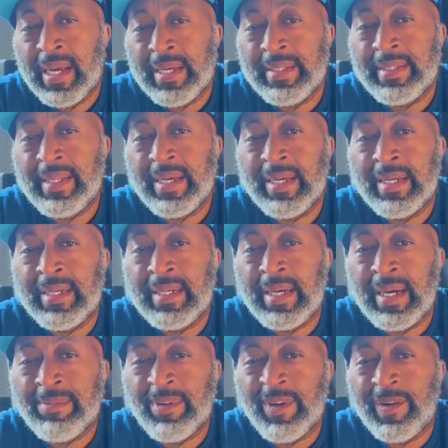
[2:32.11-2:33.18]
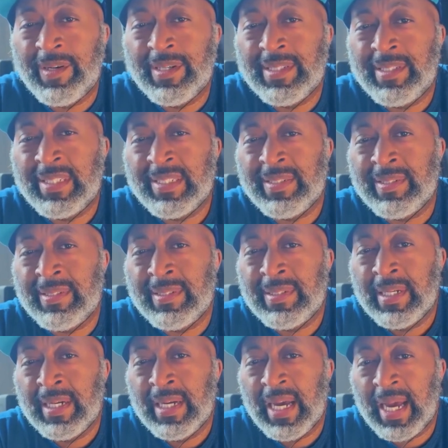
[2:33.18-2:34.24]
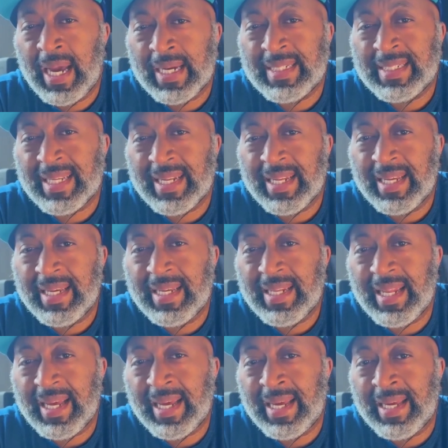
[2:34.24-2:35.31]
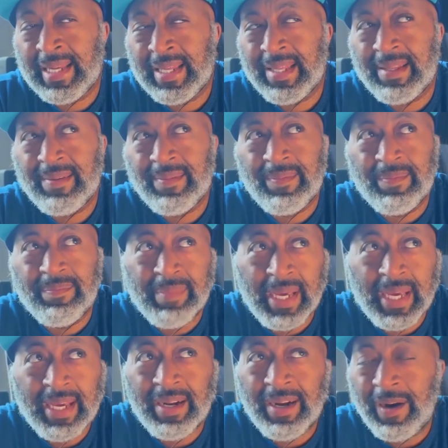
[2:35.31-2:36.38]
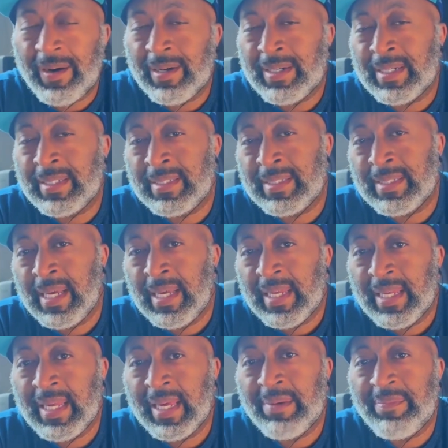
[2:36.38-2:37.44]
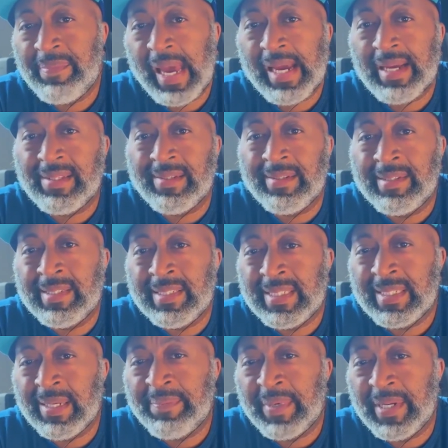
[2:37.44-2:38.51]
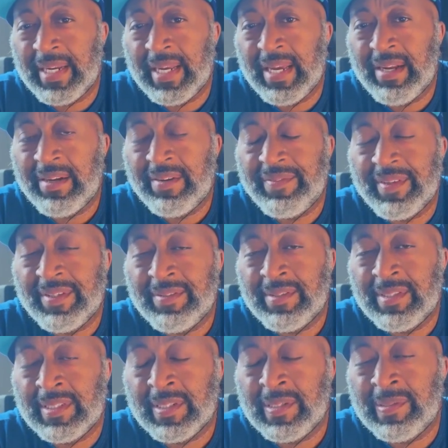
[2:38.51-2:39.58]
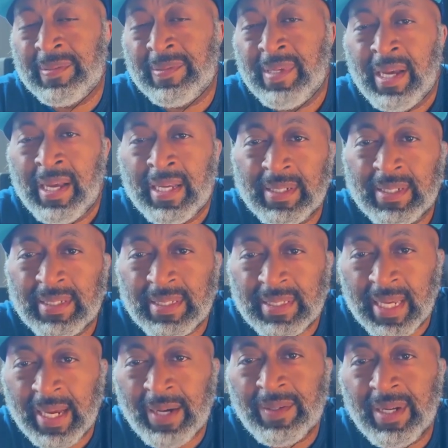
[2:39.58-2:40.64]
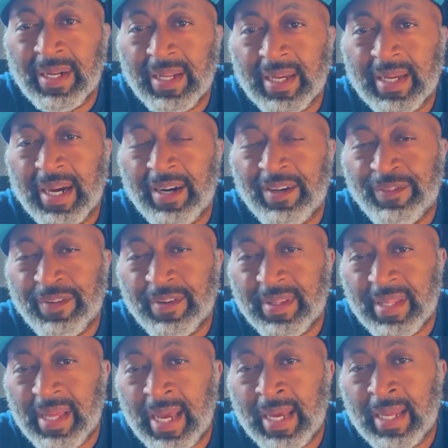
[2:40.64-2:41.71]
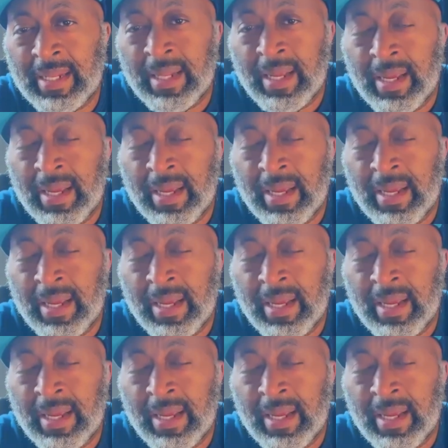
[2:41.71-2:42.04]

And then I'm going to actually like mid-August kick back doing some of the interviews. So stay on the lookout for that.